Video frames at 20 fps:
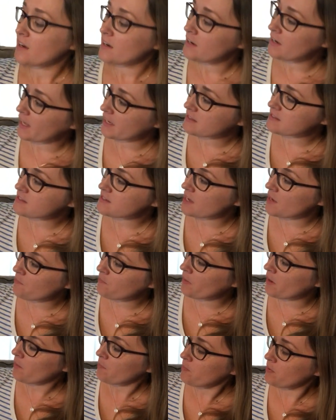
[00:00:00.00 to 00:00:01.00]
Next
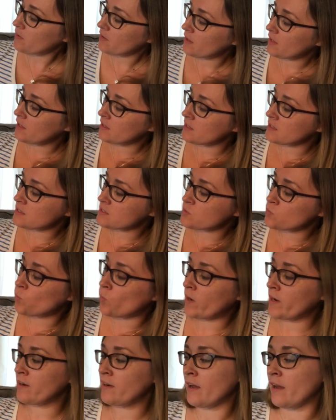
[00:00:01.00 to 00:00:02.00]
step up is
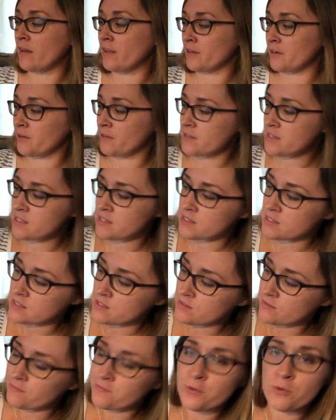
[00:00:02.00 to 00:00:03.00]
$1. This
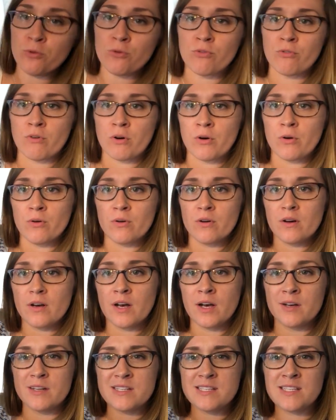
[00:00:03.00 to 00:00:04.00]
is food roll,
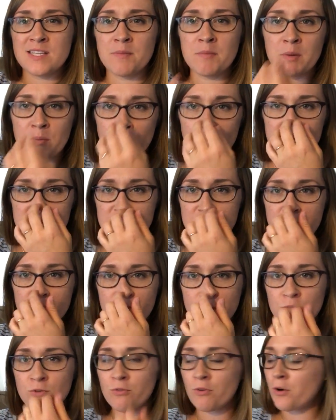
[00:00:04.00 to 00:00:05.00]
it's semi-moist
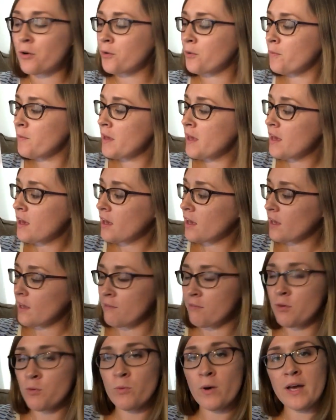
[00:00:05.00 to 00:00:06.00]
food roll. If you